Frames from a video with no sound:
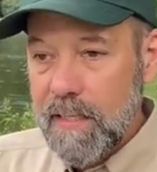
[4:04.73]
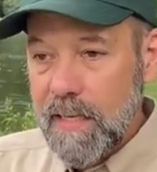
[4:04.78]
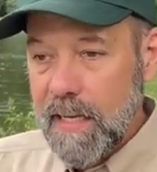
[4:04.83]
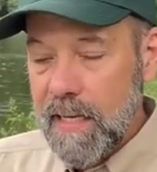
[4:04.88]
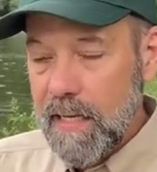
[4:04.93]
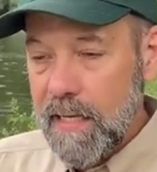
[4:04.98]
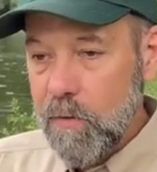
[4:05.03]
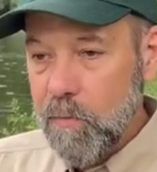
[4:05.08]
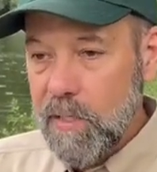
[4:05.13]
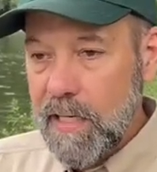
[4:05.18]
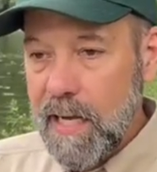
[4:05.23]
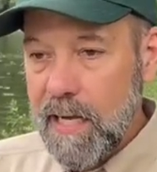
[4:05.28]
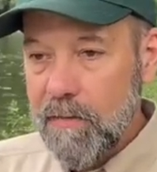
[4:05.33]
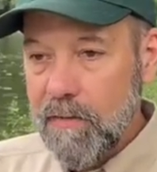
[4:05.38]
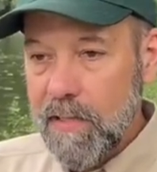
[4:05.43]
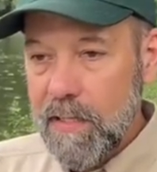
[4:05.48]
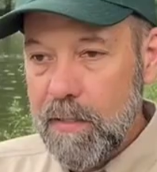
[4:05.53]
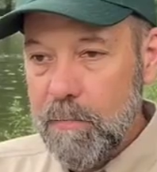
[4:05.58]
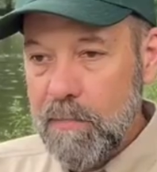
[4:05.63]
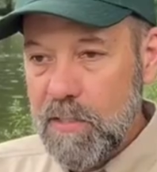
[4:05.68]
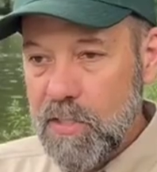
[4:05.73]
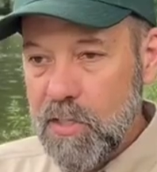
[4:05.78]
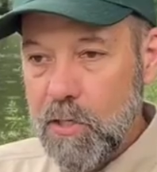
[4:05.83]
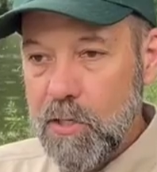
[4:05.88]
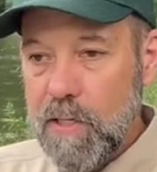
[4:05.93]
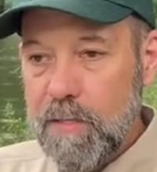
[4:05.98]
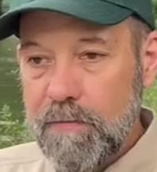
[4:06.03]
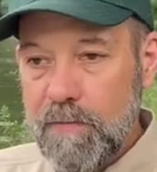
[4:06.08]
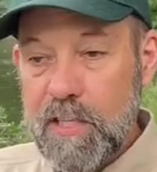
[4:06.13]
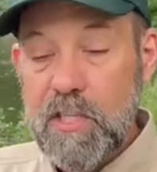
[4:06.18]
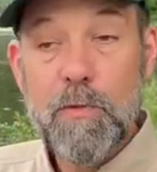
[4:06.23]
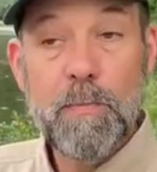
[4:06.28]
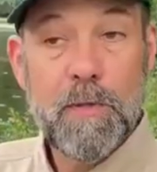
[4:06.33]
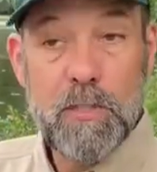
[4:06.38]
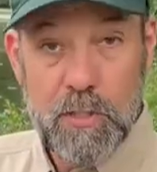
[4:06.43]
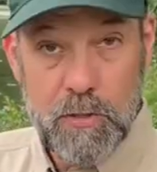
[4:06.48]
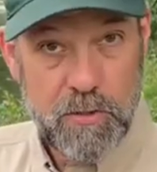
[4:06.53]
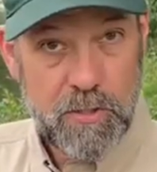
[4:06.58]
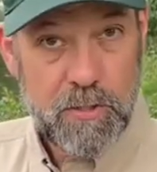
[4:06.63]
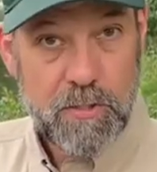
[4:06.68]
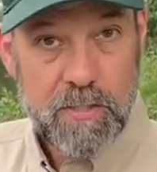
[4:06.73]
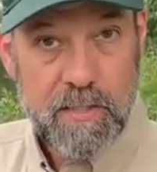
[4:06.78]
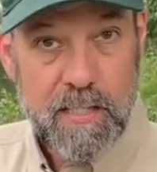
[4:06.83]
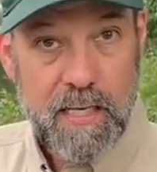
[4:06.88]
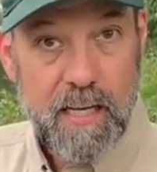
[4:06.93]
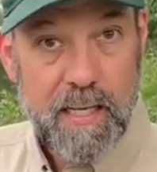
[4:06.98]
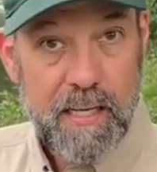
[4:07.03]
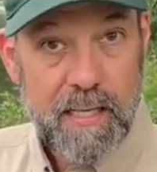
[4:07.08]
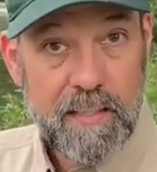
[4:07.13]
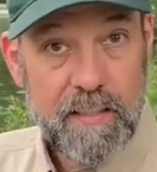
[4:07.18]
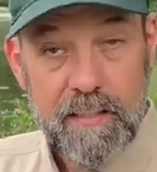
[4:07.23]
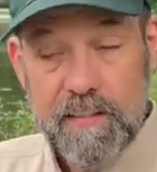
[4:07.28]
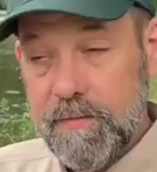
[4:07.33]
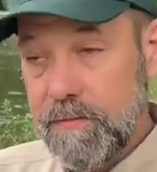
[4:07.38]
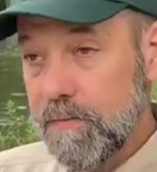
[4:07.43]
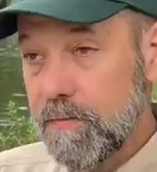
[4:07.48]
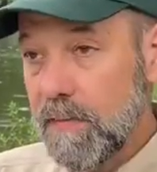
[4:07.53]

and we have a Missouri Fish Producers Guide,